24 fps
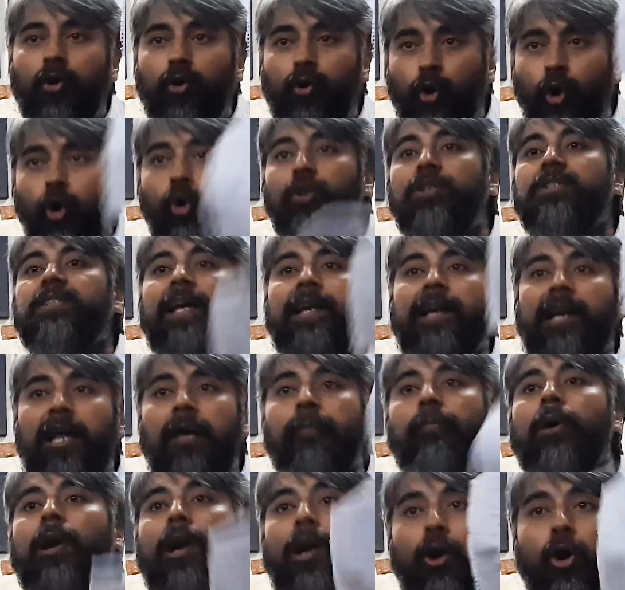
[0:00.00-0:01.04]
codes and
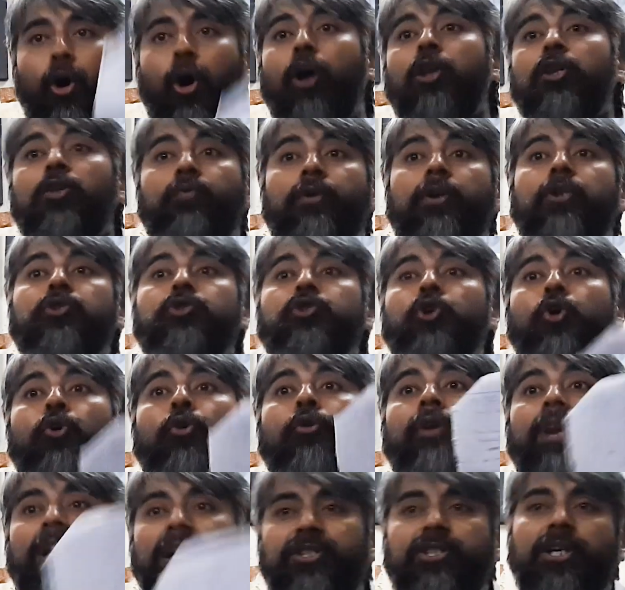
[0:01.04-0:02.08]
labor laws were so
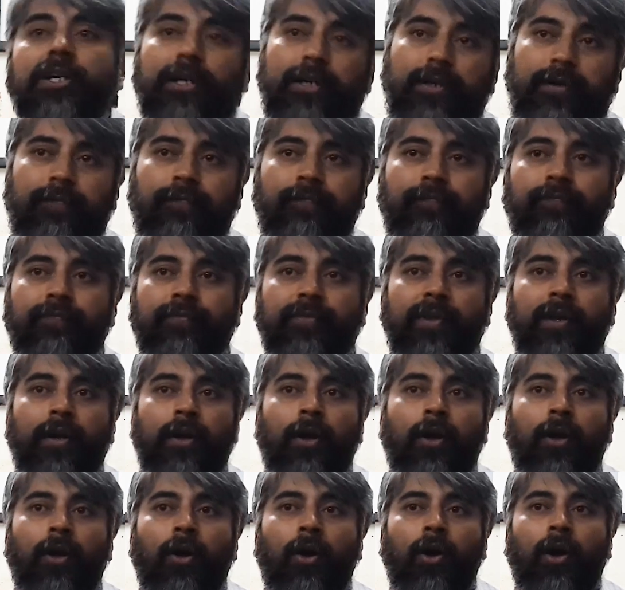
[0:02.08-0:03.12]
rigid,
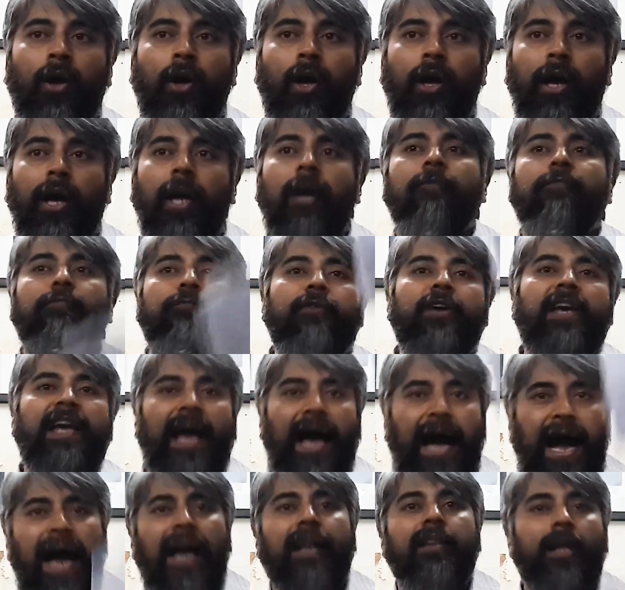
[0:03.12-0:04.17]
if we
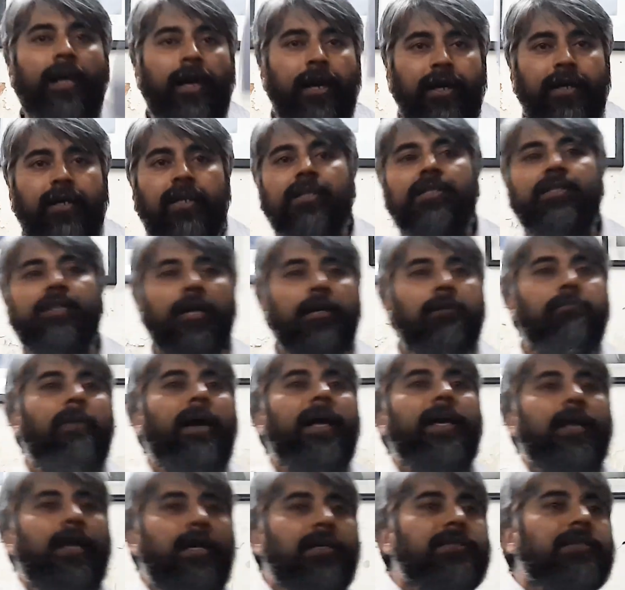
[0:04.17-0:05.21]
had the Interstate
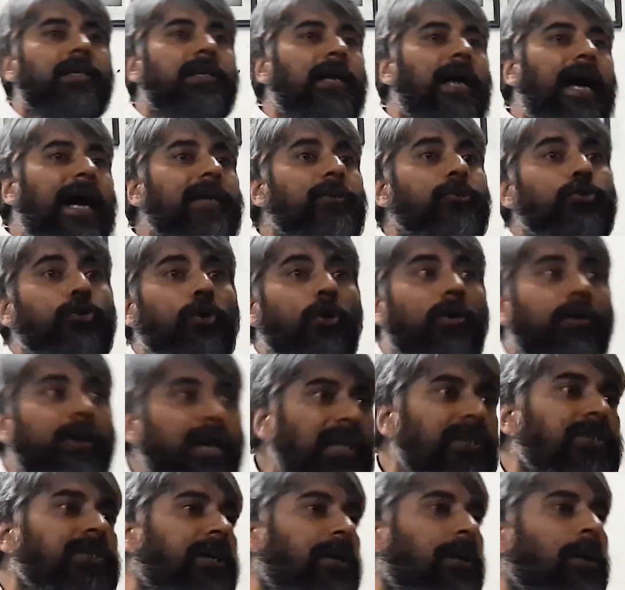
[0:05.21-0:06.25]
Migration Act so
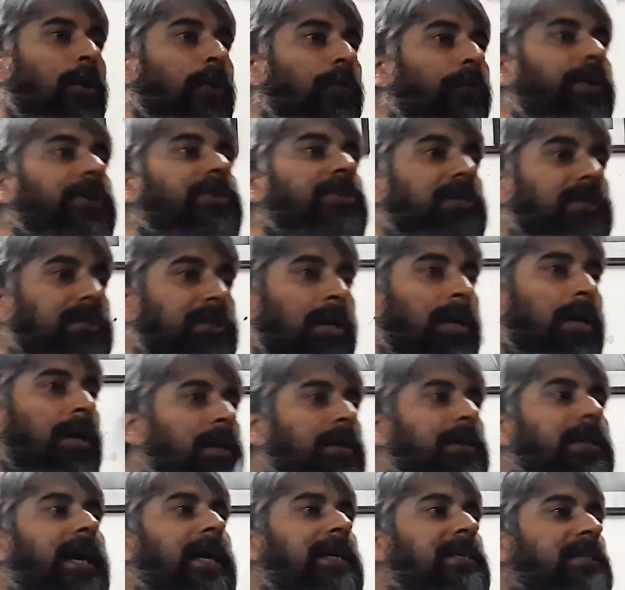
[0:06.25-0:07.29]
rigid, which is
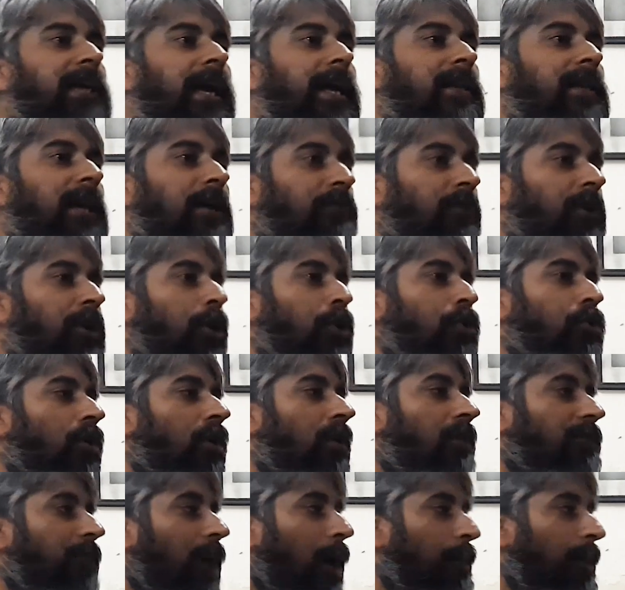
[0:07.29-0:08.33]
they are saying that we need to
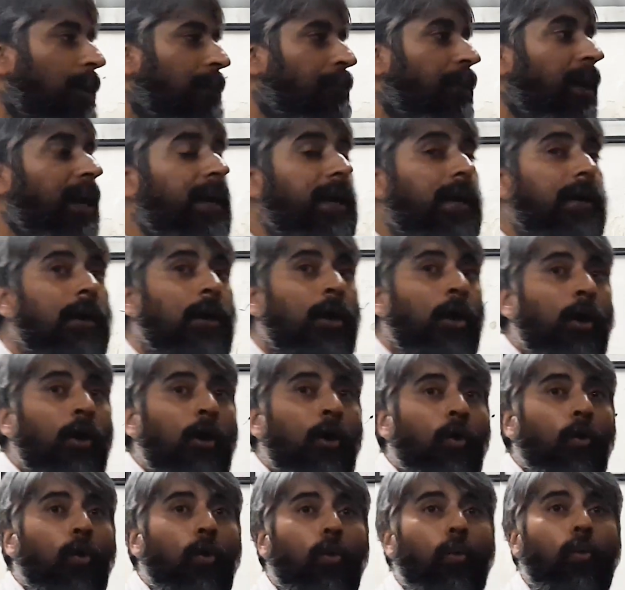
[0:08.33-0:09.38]
reform and bring it,
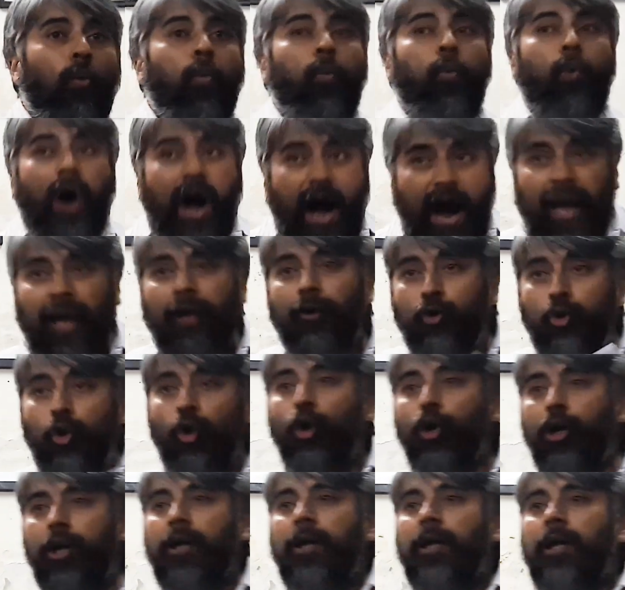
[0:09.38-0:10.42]
why
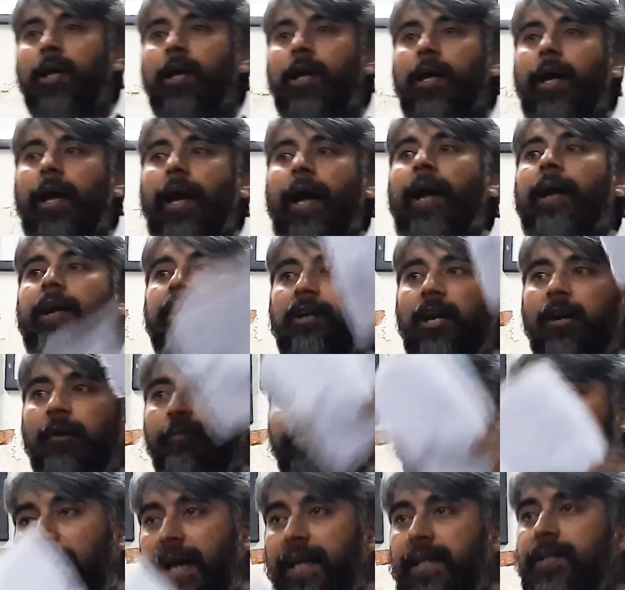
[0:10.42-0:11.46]
could
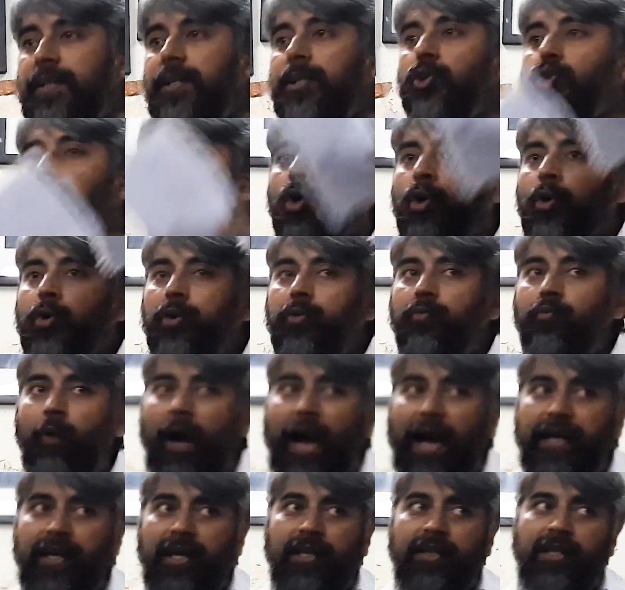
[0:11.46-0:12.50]
enterprises,
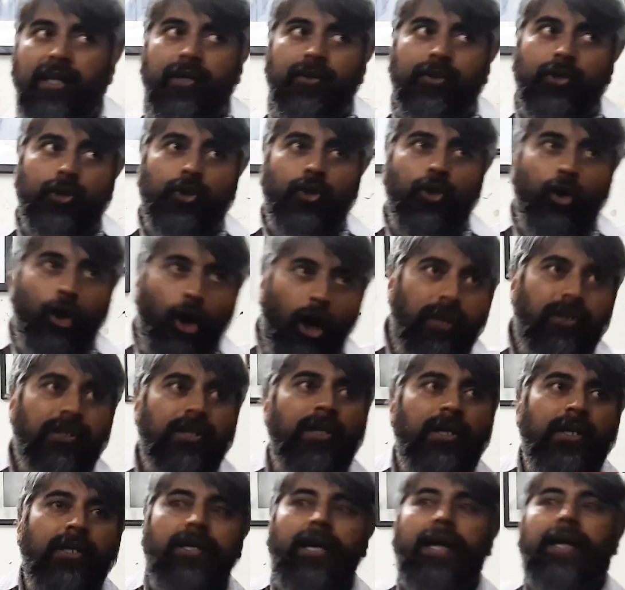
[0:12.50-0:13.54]
why did
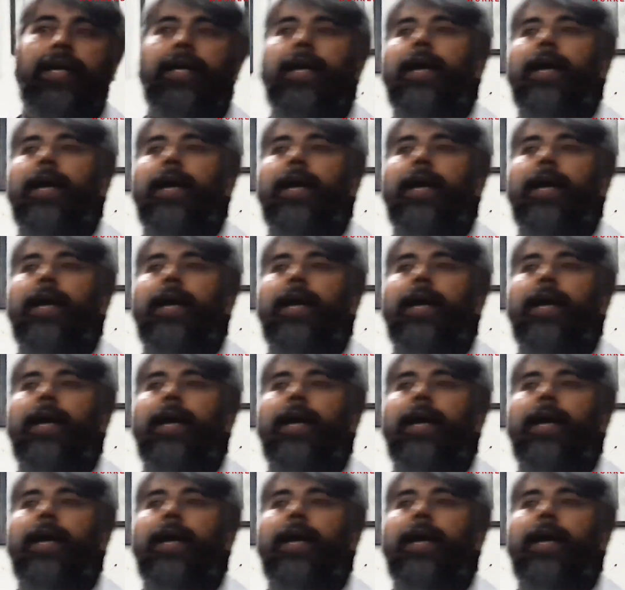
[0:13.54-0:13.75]
not take